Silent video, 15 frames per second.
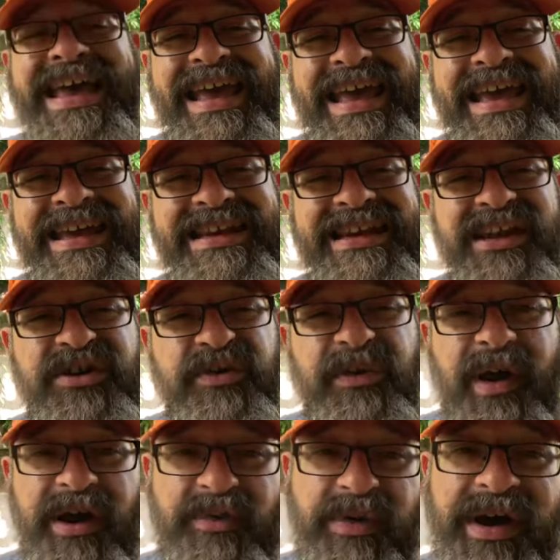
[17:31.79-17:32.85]
in
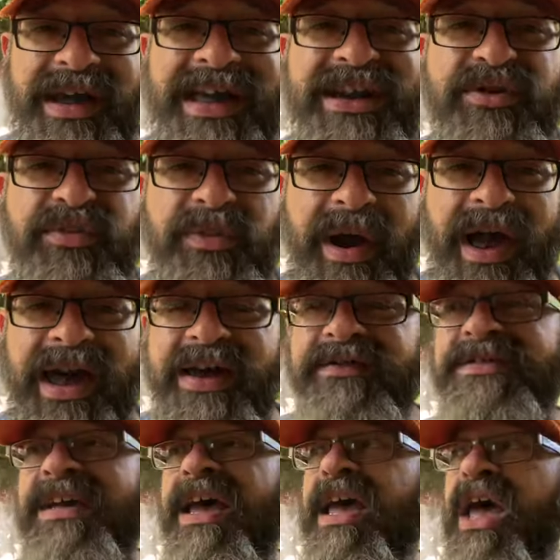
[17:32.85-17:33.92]
Nicaragua. It arrives